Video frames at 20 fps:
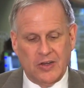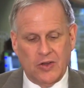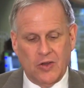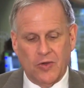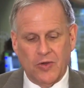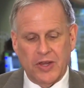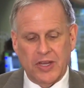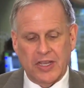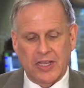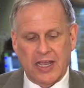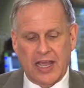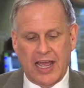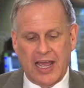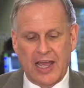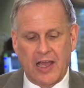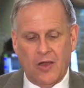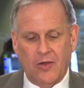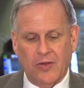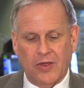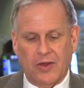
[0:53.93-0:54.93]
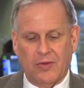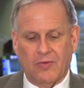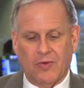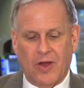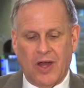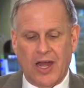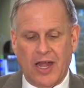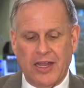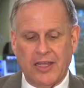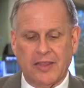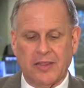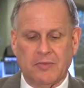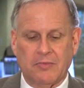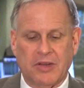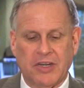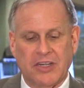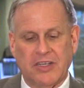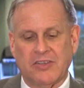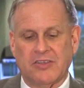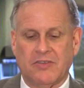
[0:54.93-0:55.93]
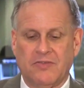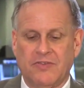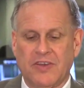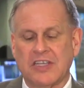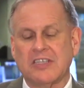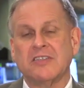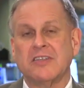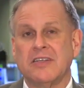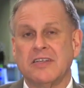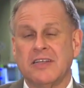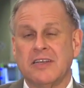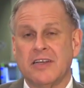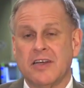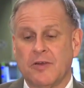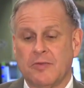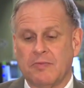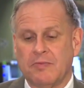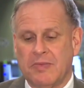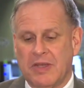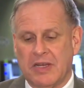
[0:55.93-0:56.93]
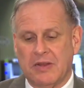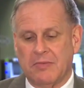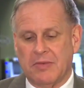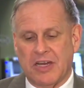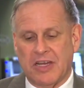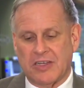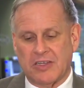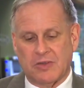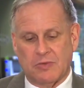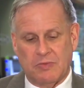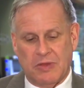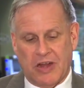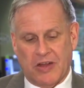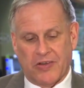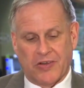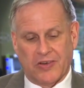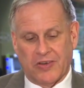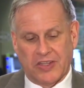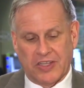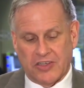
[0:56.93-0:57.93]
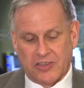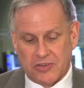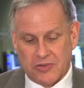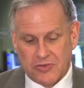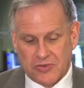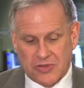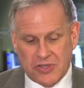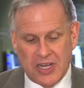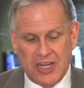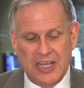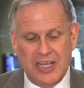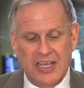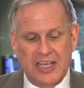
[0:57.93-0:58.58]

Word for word: Knowing how and why the money is invested can help minimize marital issues